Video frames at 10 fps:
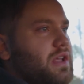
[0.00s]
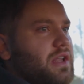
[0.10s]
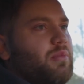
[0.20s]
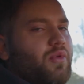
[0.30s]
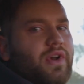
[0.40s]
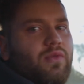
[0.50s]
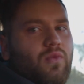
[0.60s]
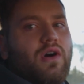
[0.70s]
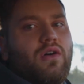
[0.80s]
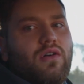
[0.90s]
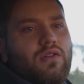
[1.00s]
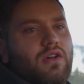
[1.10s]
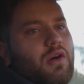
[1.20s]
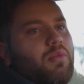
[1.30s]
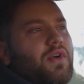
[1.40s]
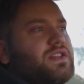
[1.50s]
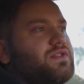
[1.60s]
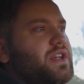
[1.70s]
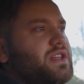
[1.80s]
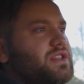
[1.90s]
in a pretty well price
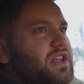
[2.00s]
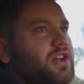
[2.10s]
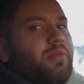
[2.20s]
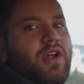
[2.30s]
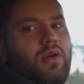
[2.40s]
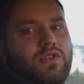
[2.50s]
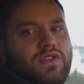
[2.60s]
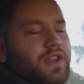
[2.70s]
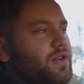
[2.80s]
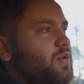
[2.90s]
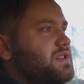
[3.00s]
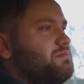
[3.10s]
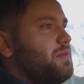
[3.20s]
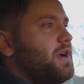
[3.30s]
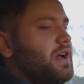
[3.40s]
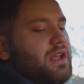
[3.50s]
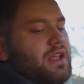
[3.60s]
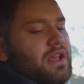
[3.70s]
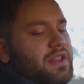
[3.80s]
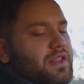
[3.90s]
range, like comparable to other ones, but
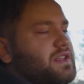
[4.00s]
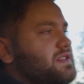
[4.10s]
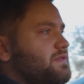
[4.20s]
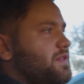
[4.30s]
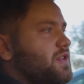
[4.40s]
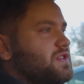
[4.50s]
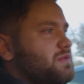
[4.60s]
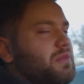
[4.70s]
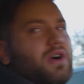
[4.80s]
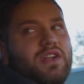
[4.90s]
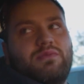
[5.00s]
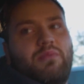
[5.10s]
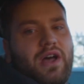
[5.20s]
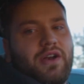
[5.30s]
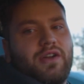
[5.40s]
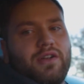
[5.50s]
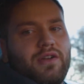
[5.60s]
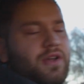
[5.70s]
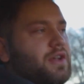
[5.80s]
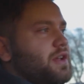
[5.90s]
this feels much better
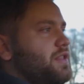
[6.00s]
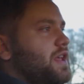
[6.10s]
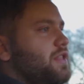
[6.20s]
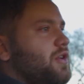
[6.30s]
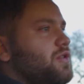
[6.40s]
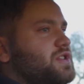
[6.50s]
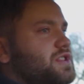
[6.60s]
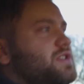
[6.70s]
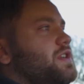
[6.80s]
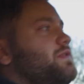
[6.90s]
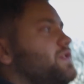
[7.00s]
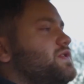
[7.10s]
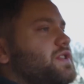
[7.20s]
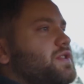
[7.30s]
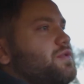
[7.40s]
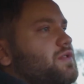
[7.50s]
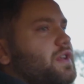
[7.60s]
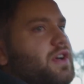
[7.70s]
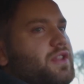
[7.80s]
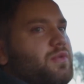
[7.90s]
than those shifters do.
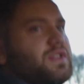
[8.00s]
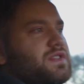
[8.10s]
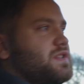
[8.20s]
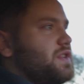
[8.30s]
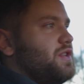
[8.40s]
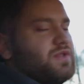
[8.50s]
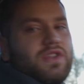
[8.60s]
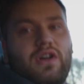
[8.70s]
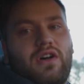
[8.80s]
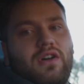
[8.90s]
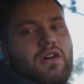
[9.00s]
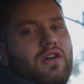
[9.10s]
The other ones use the